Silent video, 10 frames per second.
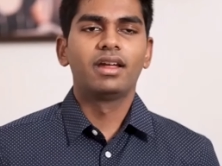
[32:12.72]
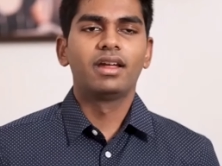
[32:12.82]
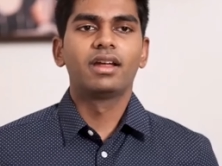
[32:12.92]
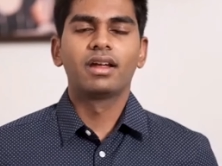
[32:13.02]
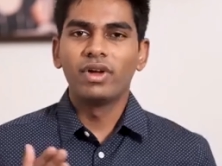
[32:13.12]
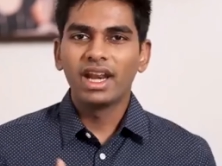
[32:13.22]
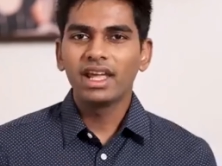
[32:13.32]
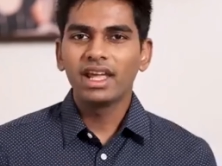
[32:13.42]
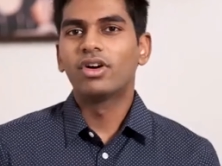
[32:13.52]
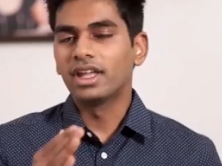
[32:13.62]
when I
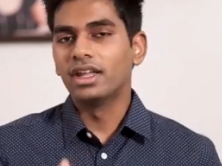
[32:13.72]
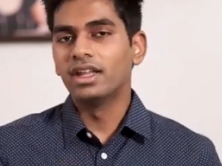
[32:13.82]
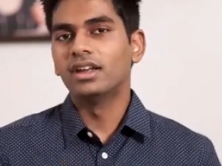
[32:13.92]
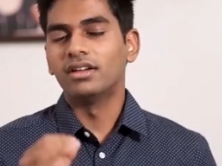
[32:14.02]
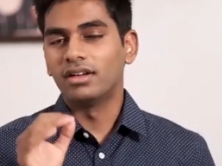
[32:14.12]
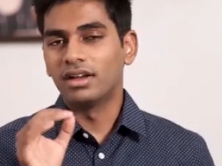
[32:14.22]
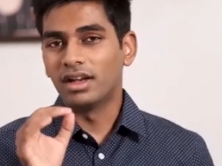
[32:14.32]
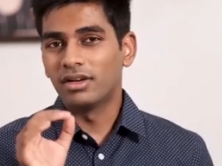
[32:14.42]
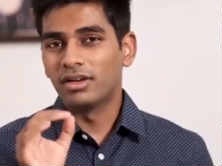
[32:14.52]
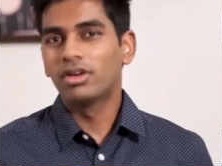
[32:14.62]
got in a, and
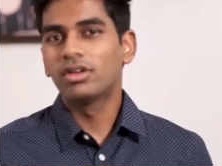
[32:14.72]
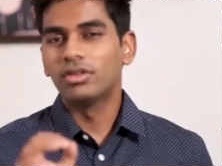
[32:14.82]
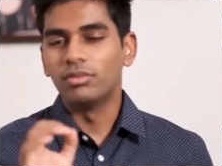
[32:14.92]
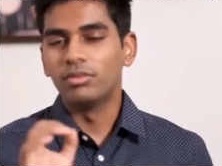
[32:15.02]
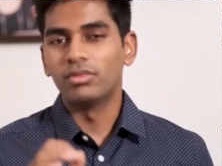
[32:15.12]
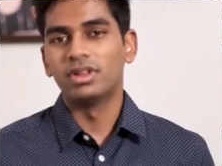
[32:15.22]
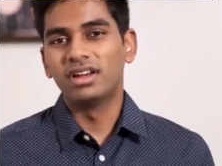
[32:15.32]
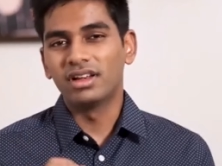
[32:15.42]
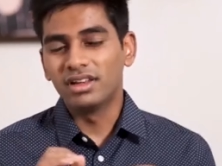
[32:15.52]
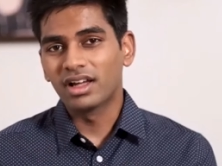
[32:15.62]
got into the, the, the
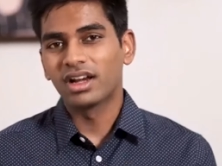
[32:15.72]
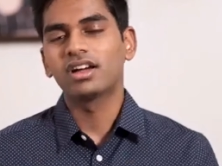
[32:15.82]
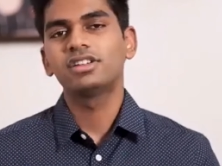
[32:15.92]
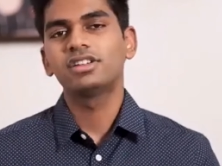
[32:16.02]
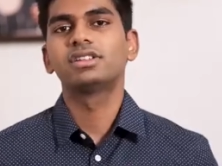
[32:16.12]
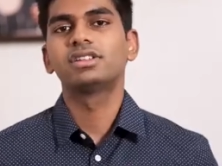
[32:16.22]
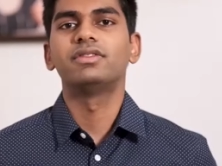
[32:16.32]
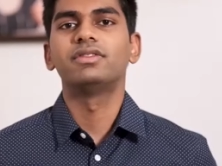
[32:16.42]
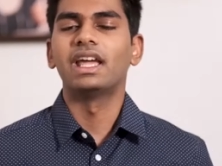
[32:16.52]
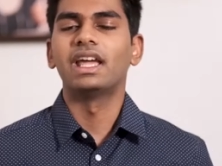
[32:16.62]
crux of the
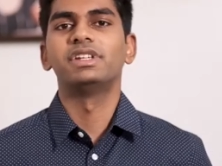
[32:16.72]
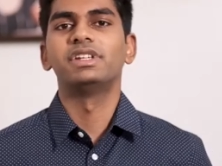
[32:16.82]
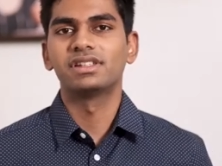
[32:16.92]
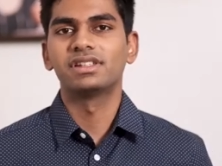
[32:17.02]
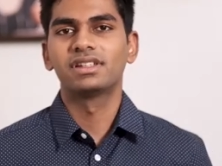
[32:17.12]
Amway business,